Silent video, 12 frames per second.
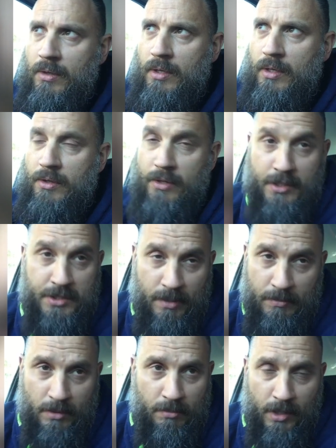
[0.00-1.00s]
They
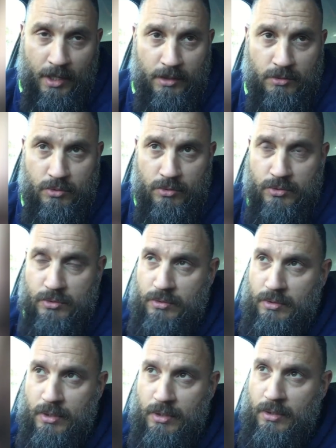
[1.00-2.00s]
seemed to be angels.
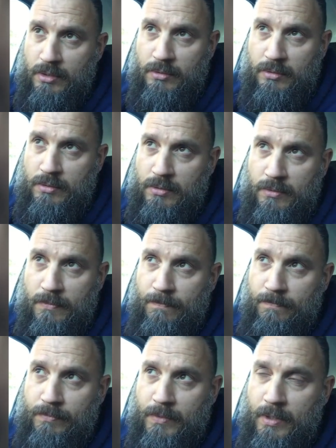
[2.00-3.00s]
And
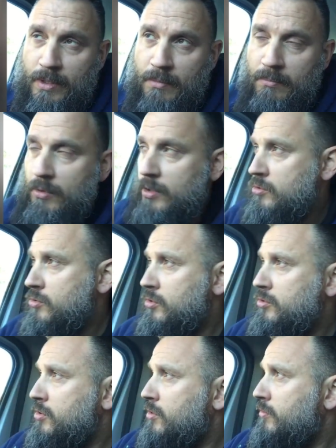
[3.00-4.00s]
I
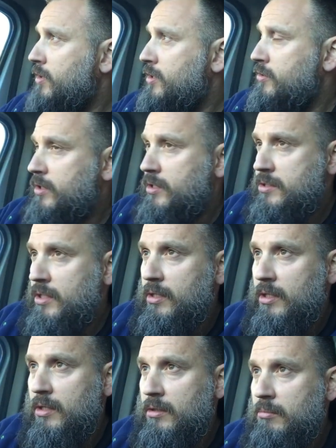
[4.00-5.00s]
turned to the right, and I could see
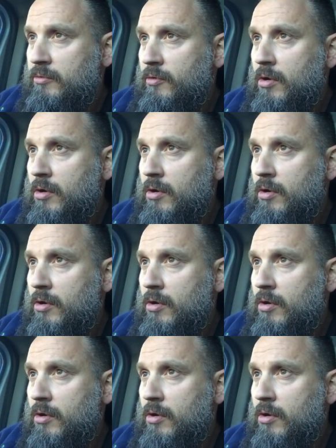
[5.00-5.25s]
the kingdom of